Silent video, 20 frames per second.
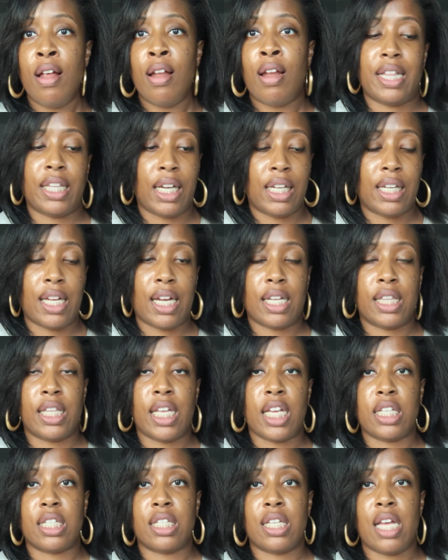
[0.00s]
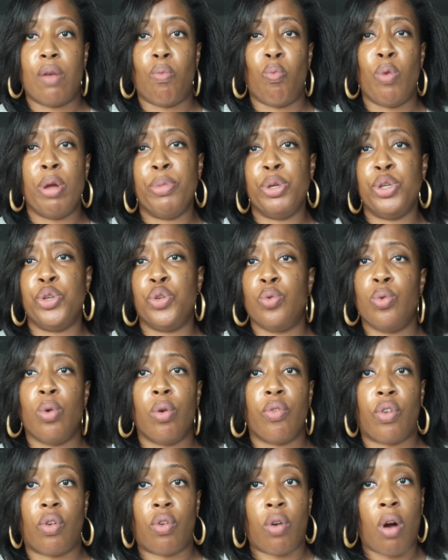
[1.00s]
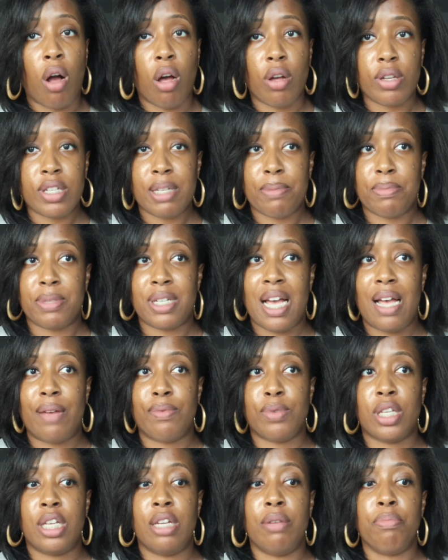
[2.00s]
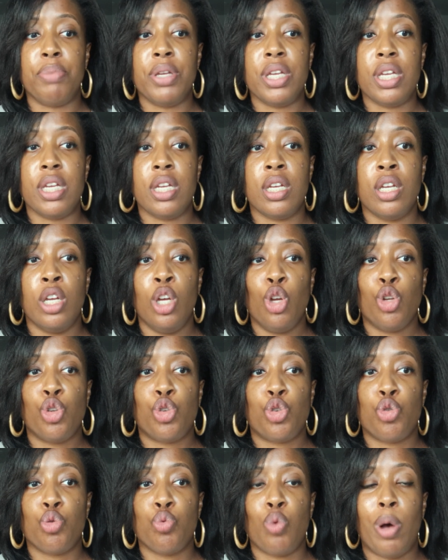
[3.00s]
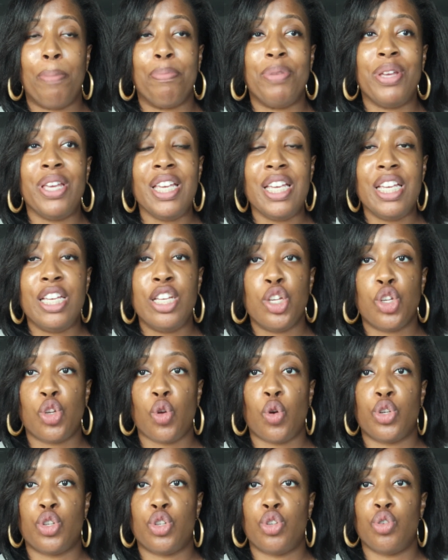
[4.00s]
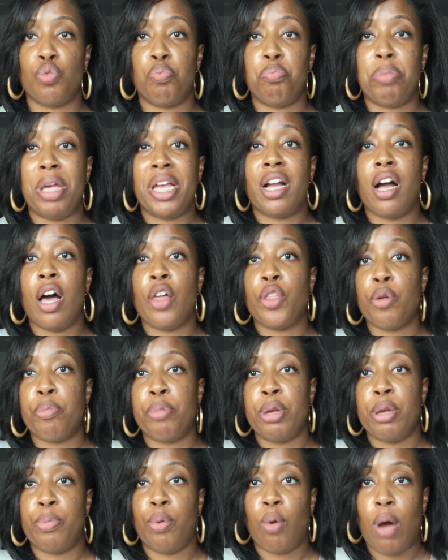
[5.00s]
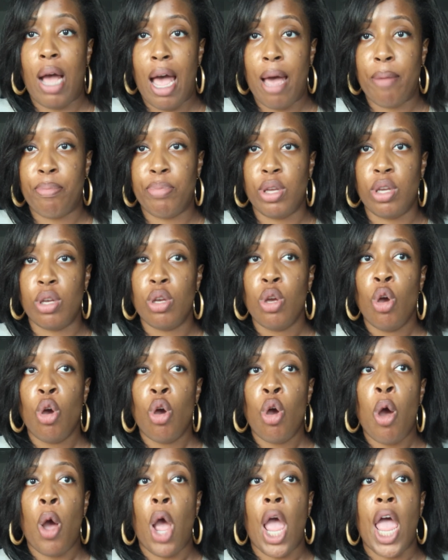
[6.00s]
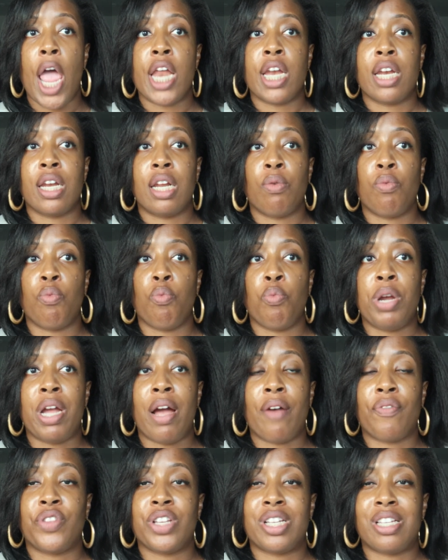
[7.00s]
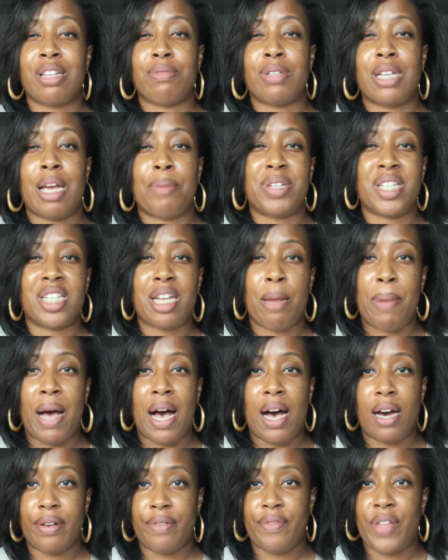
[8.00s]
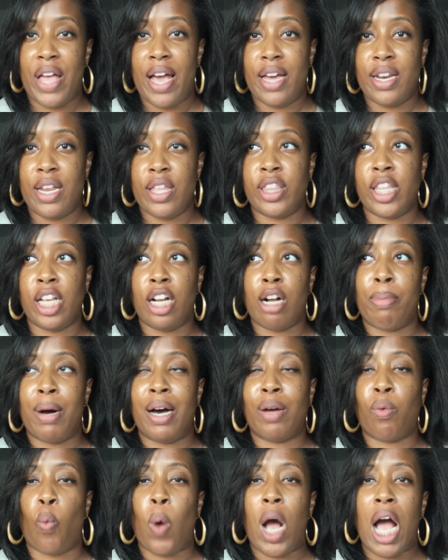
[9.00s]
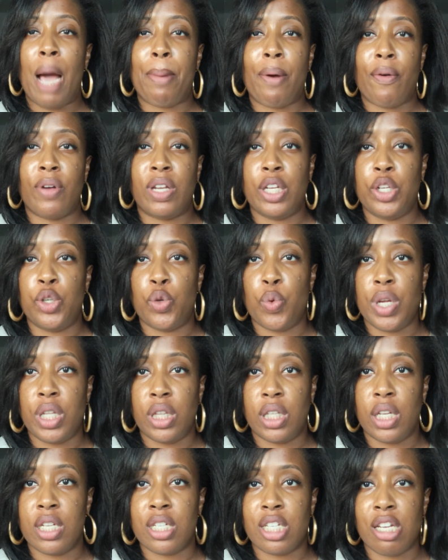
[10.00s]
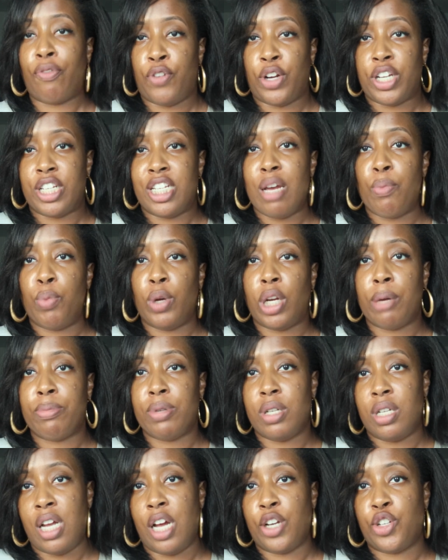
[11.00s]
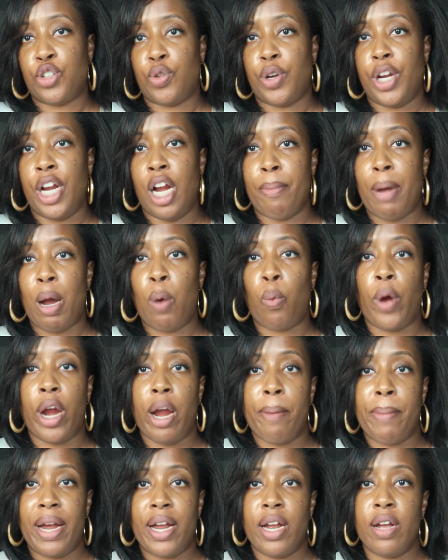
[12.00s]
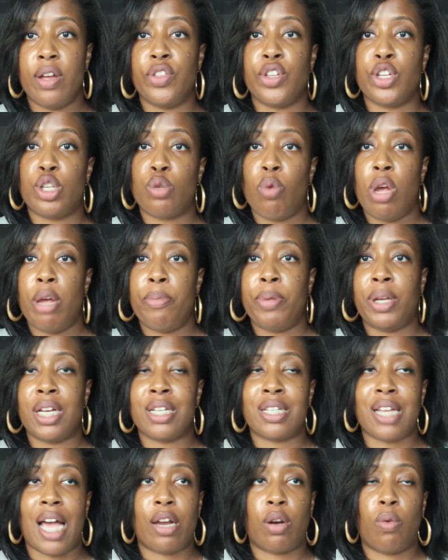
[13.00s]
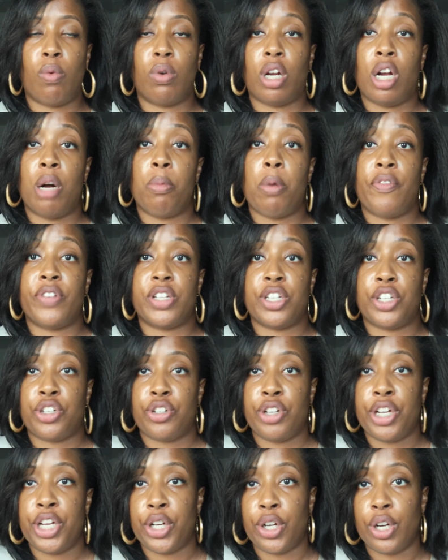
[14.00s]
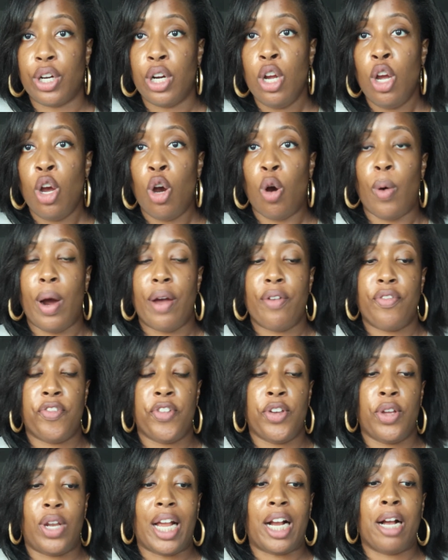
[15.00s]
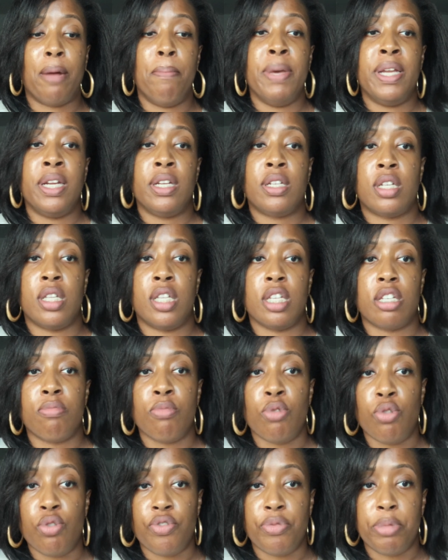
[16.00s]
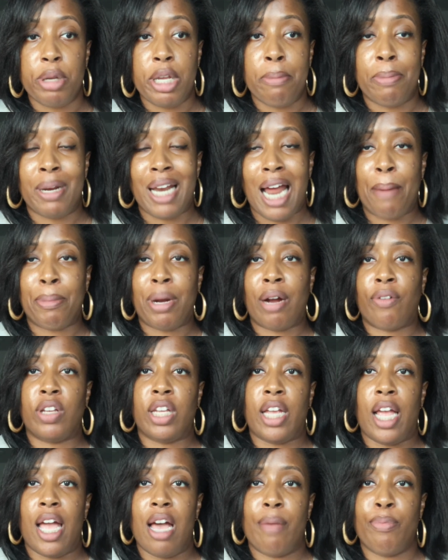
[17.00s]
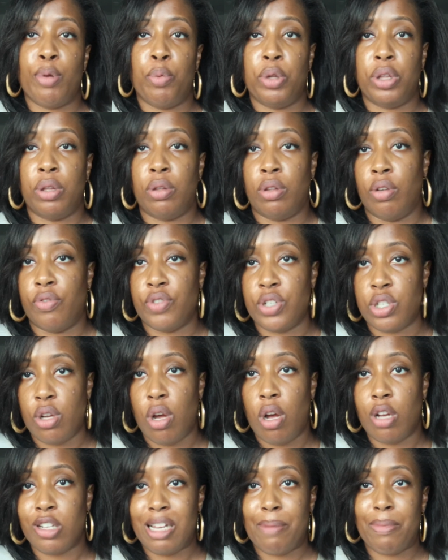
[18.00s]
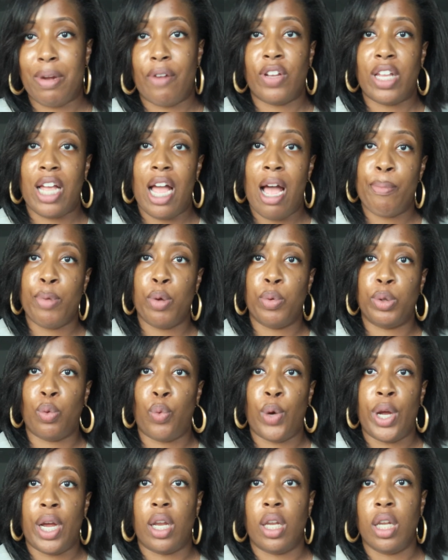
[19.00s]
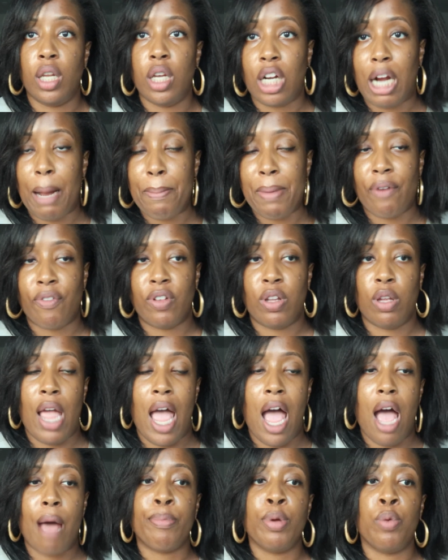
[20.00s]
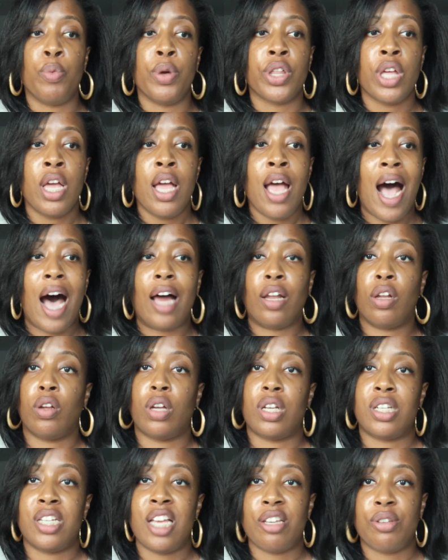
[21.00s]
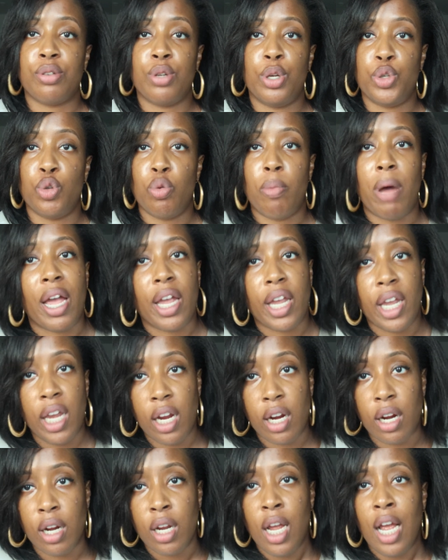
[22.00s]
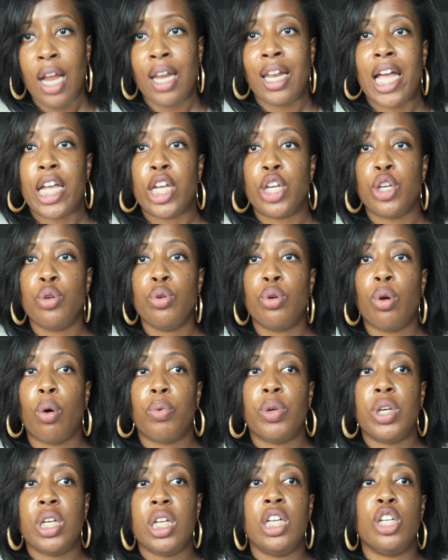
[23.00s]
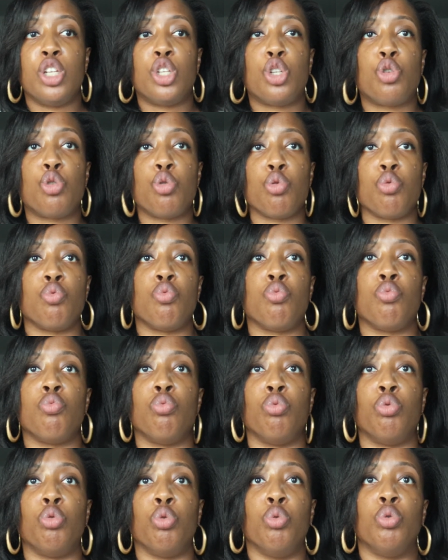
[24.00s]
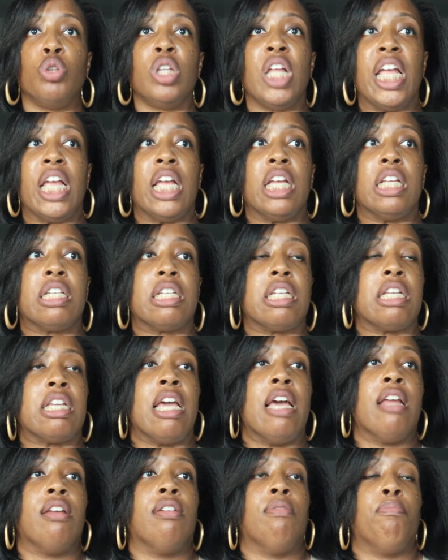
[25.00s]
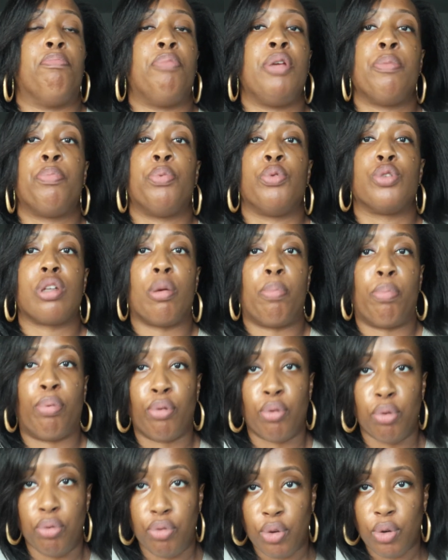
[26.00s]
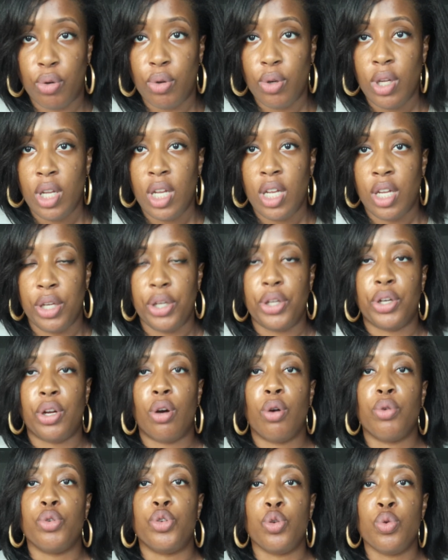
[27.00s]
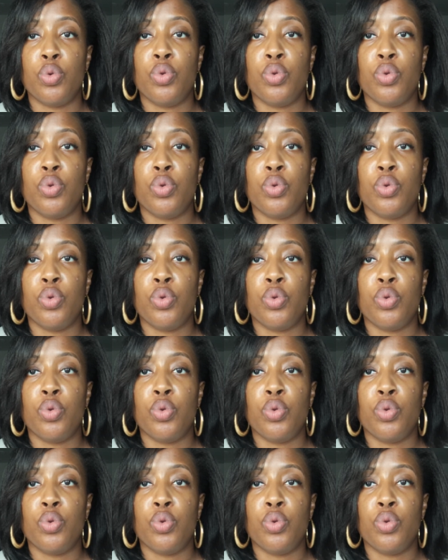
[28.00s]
I think a lot of things that women do overall sometimes can be to appease or to make other people happy, And we have to sometimes step out of that and think about, why am I really doing this? For example, when it comes to natural hair, am I wearing my hair this way because I don't want to come off as a trader, or I feel like committed to this movement, but I'm not really happy with the results. I'm not really happy with the way I look. I'm not really happy with how long it takes you to do my hair. Like, you don't need to do things to get people's approval. You know,